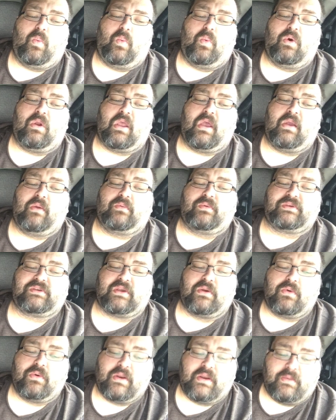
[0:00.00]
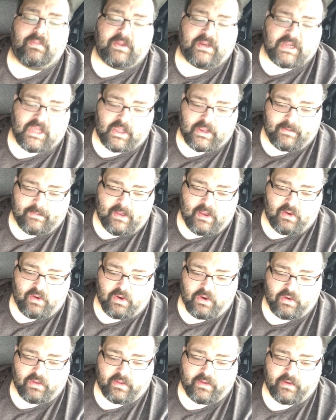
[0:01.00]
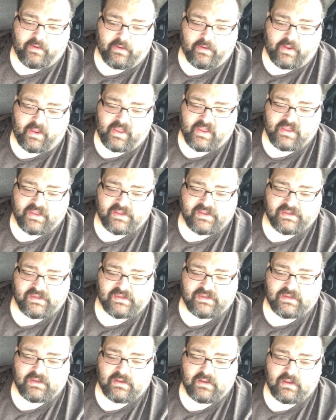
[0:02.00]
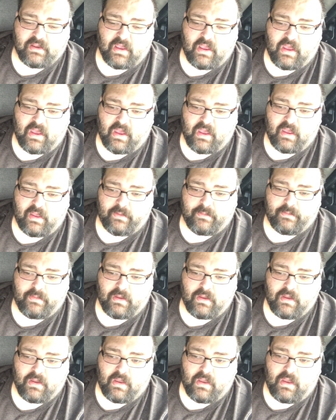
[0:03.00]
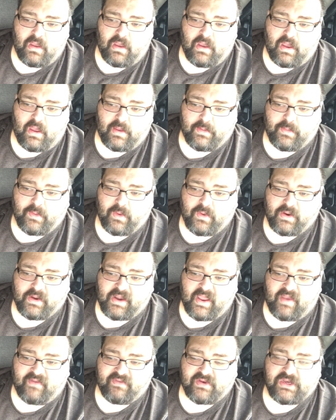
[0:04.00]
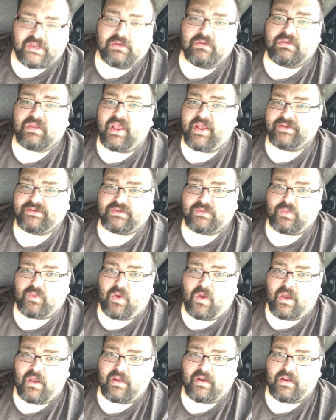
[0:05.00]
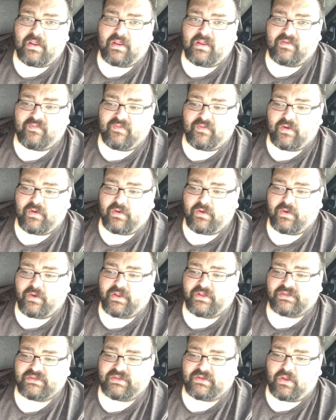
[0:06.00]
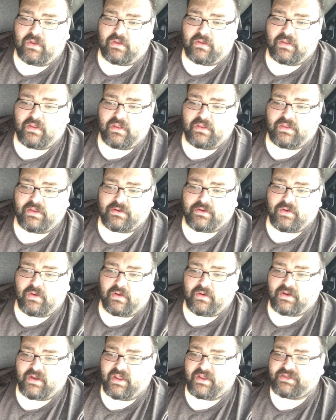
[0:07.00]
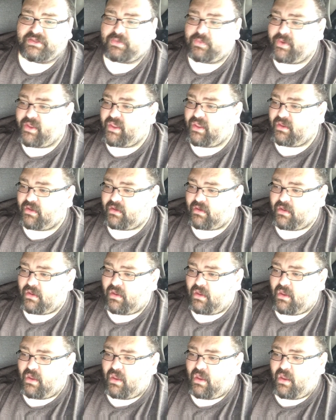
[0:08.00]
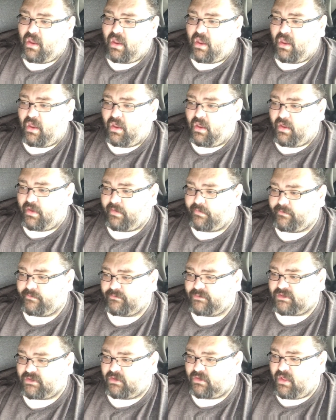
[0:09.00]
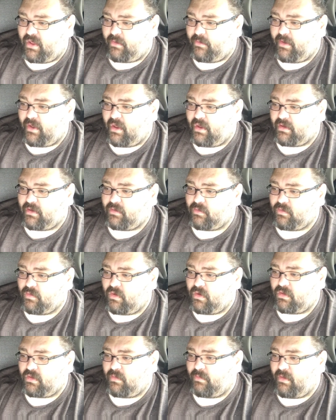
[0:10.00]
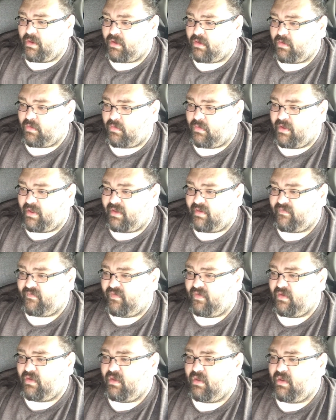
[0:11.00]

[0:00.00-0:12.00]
what I was going to be talking about earlier is I'm going to have a 2,000-watt inverter installed on the truck next week, so that way I can run the microwave,